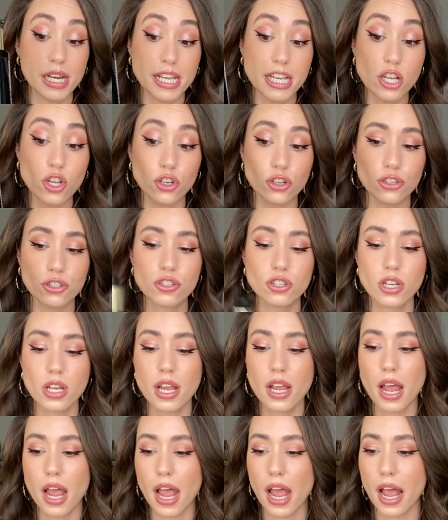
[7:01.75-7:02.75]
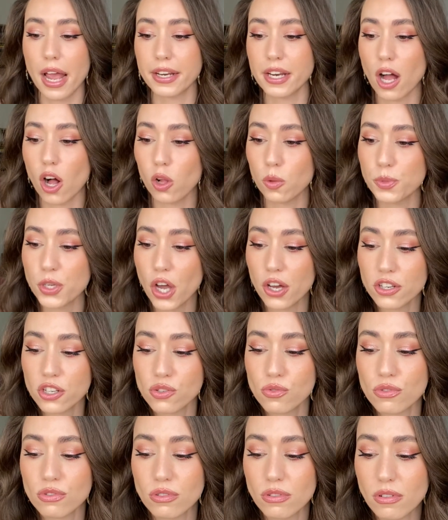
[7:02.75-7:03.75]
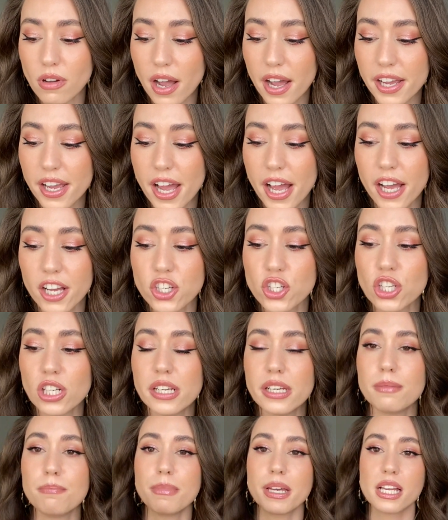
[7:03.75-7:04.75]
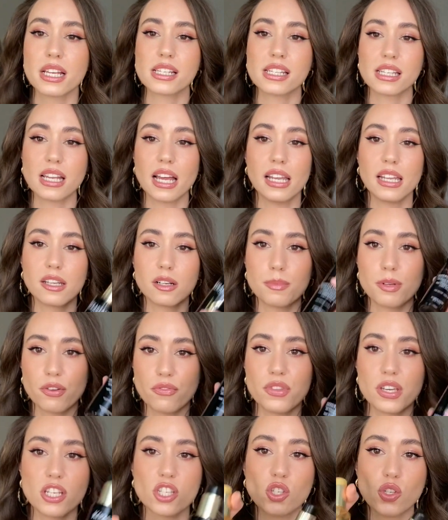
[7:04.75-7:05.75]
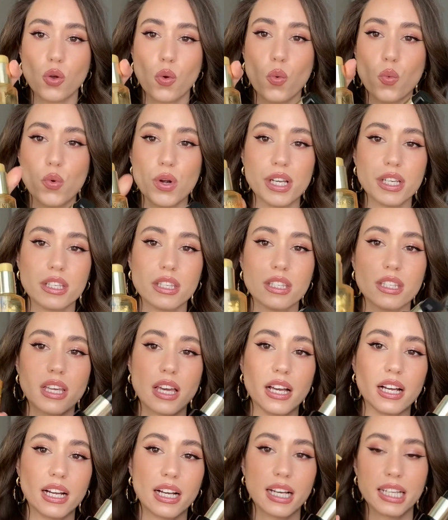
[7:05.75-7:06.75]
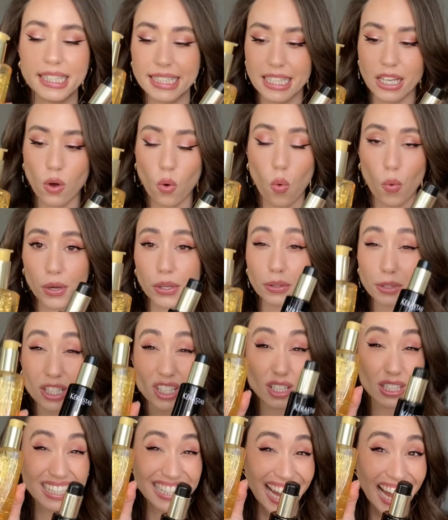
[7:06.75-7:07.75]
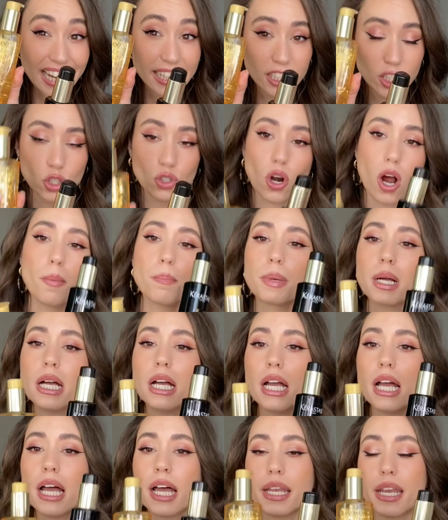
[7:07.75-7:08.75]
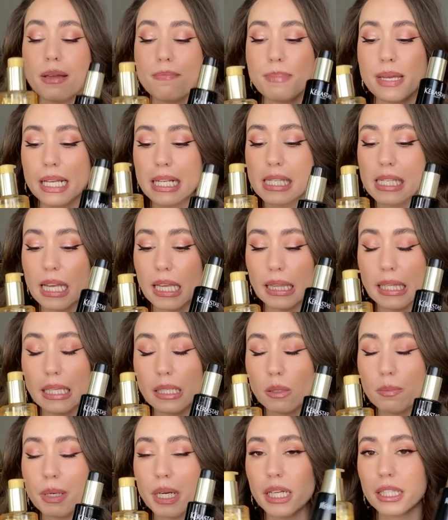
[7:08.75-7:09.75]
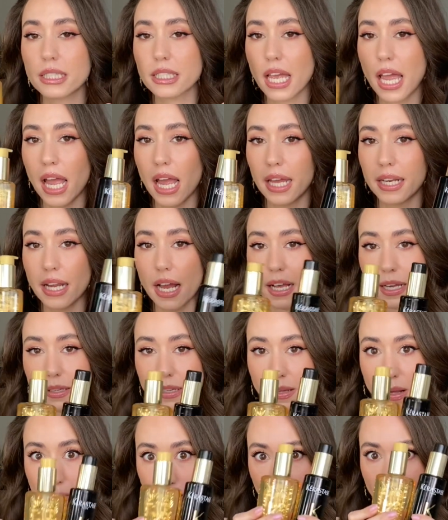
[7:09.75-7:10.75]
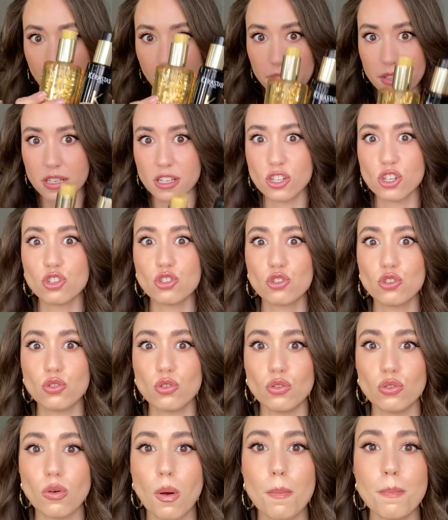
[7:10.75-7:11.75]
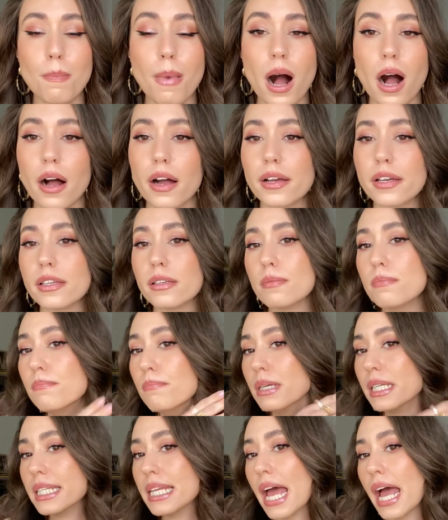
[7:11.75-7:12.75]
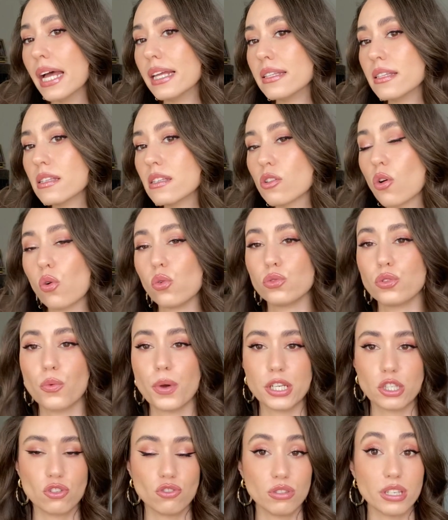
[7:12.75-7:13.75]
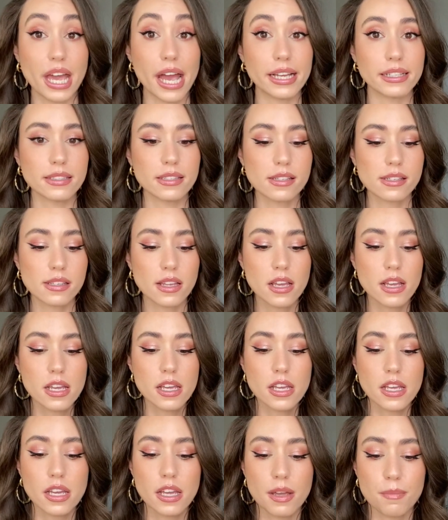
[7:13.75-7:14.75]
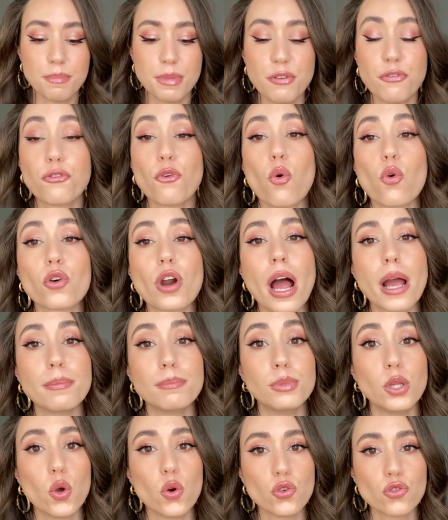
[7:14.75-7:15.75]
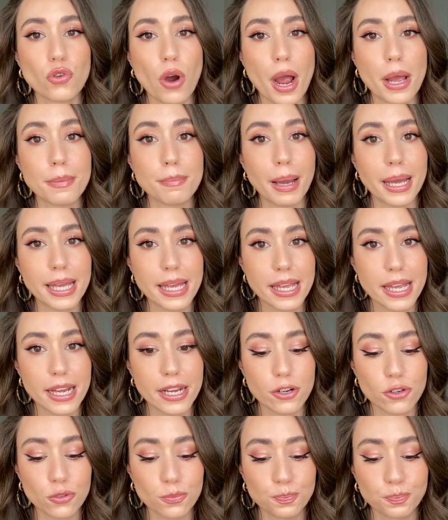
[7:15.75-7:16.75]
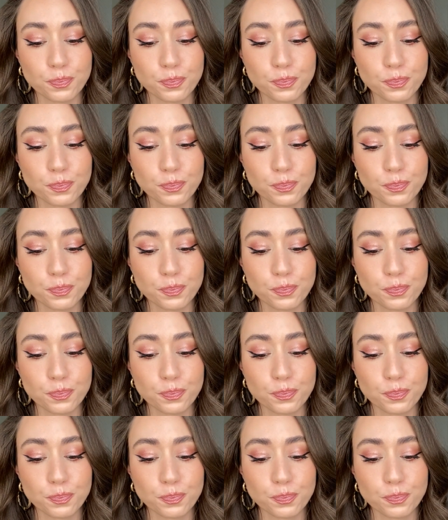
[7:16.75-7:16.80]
good, and I'll be honest with you, I actually mix a little bit of this with the oil, just a tiny drop, and I mix a little bit and I apply this to my mid ends all the way to the ends before I blow dry my hair.